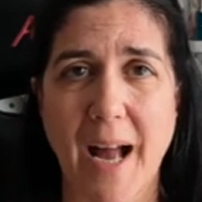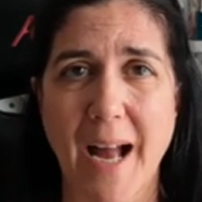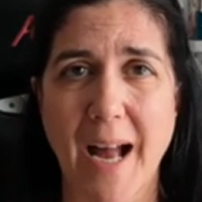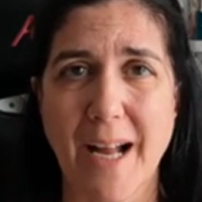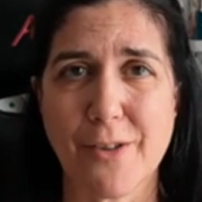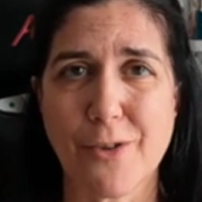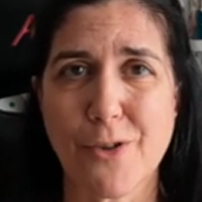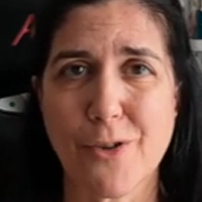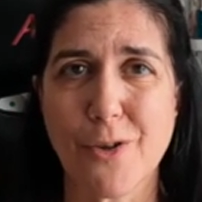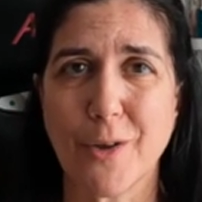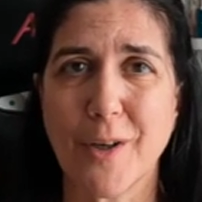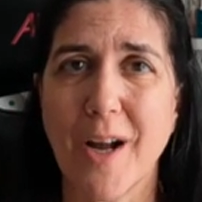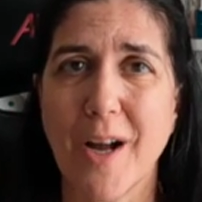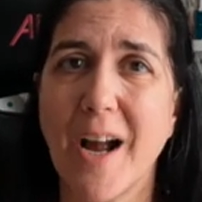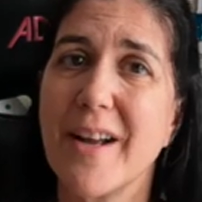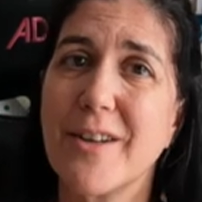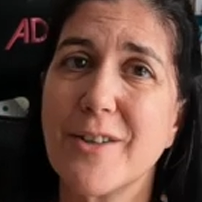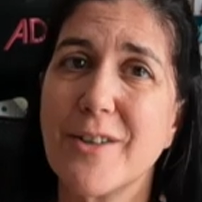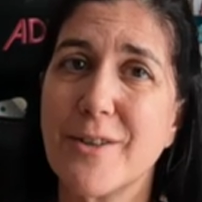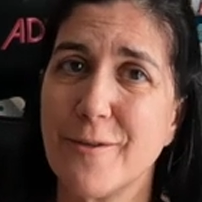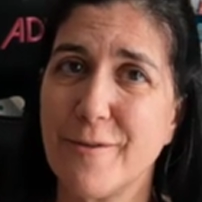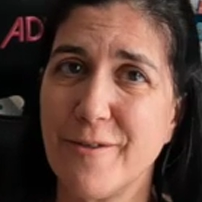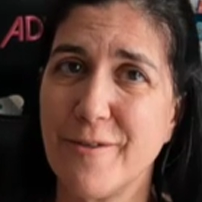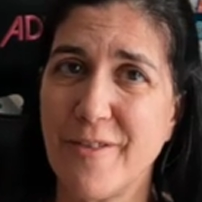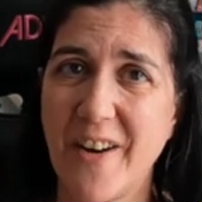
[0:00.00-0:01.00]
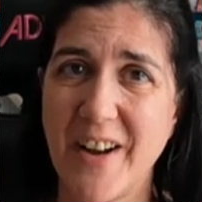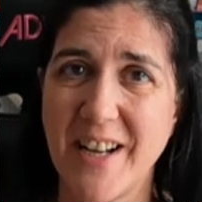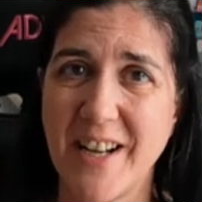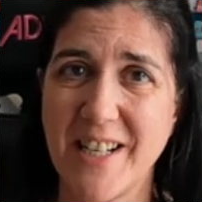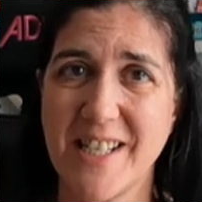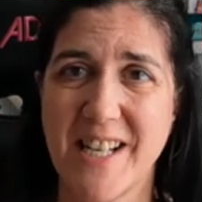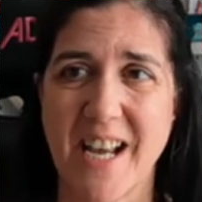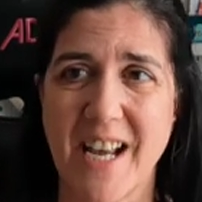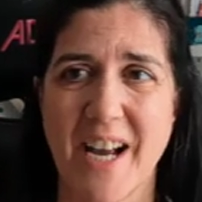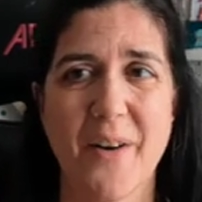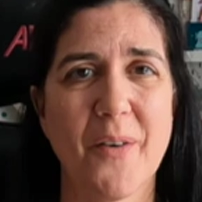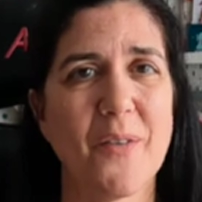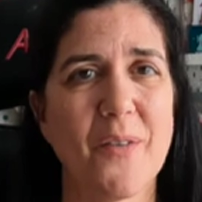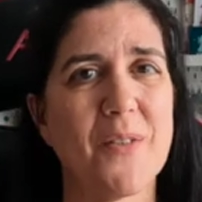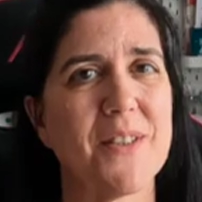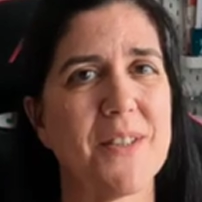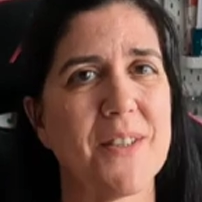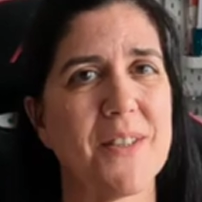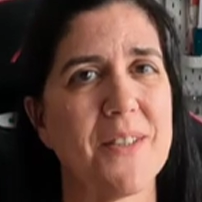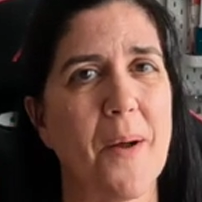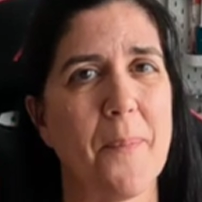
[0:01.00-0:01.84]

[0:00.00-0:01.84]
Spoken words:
and you're going to find out